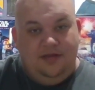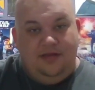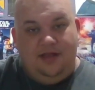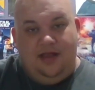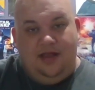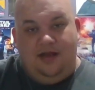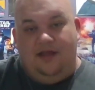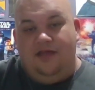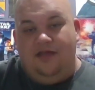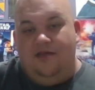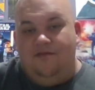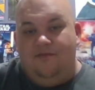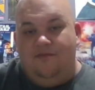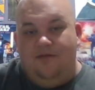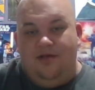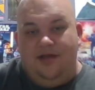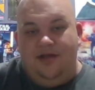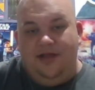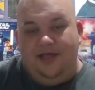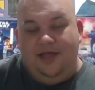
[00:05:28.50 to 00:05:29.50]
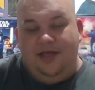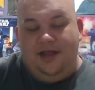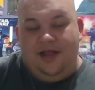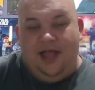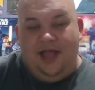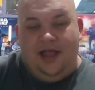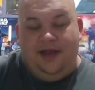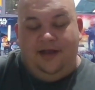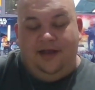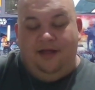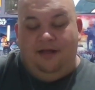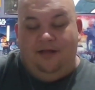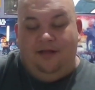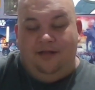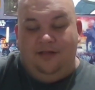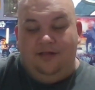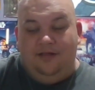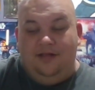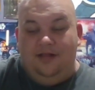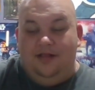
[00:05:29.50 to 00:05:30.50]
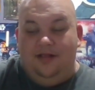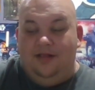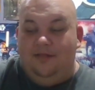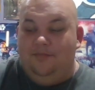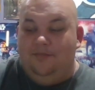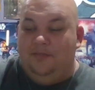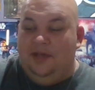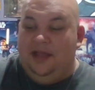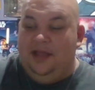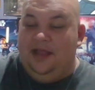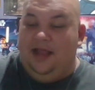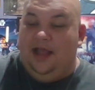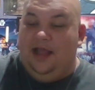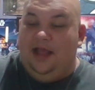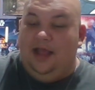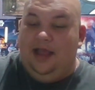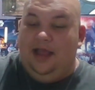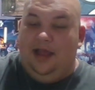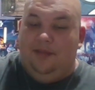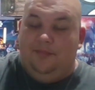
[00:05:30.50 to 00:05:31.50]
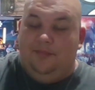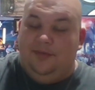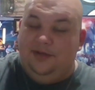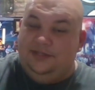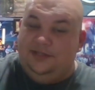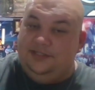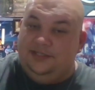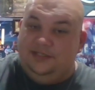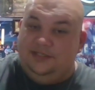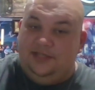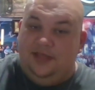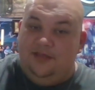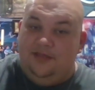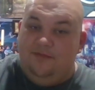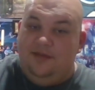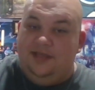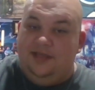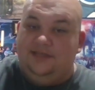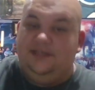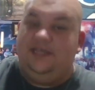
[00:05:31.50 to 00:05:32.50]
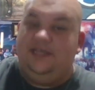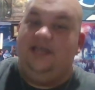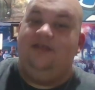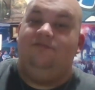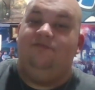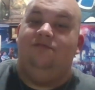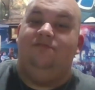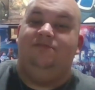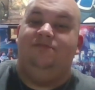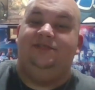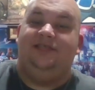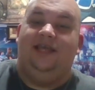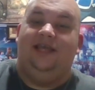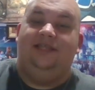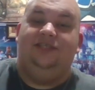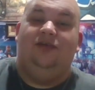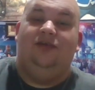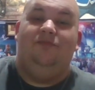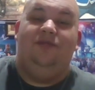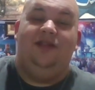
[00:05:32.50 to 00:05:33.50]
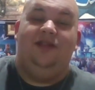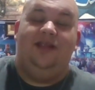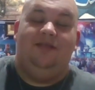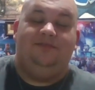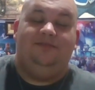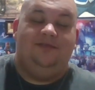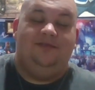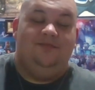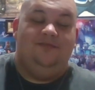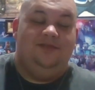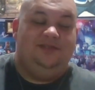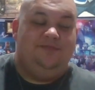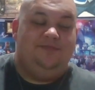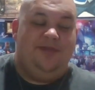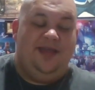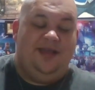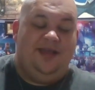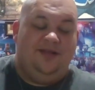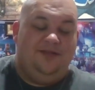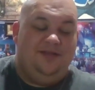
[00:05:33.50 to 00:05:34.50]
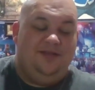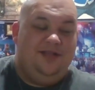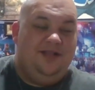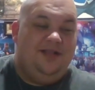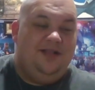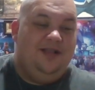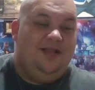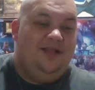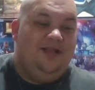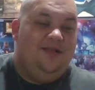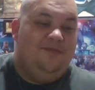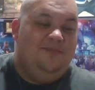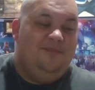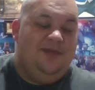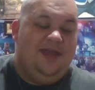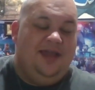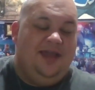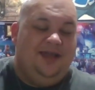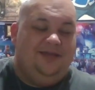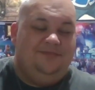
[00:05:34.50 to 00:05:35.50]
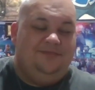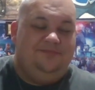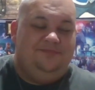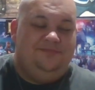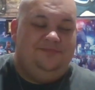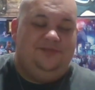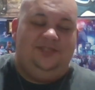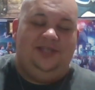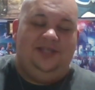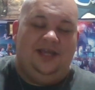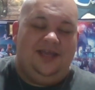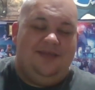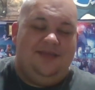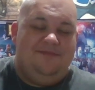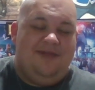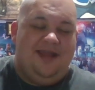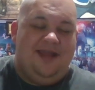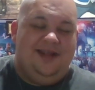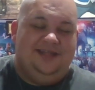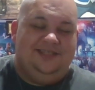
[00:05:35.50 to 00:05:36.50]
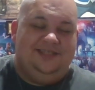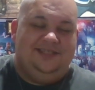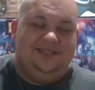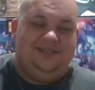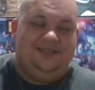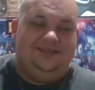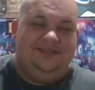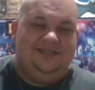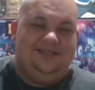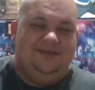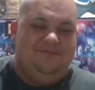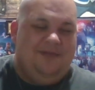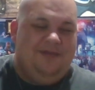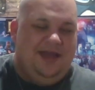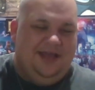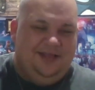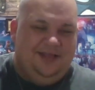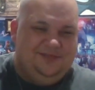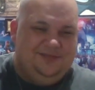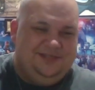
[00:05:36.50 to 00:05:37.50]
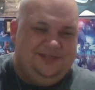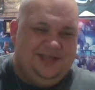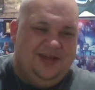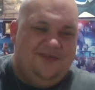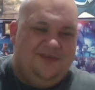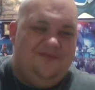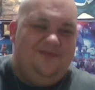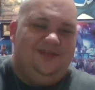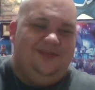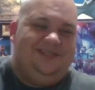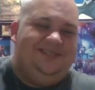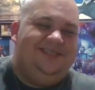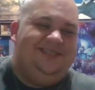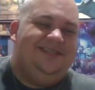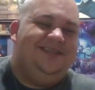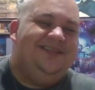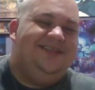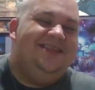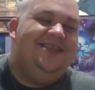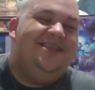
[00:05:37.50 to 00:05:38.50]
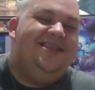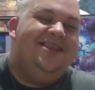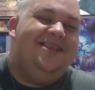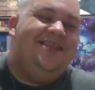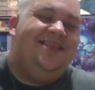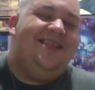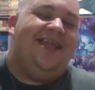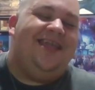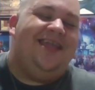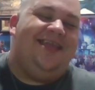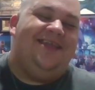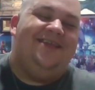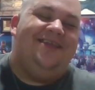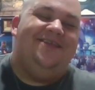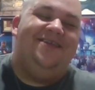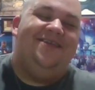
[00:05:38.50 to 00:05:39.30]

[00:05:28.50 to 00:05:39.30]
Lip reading: I know you want a good guy doll, but I'm pretty sure there's other ways to get one besides opening up someone's mail. But yeah, Chucky manages to mail himself, which, like,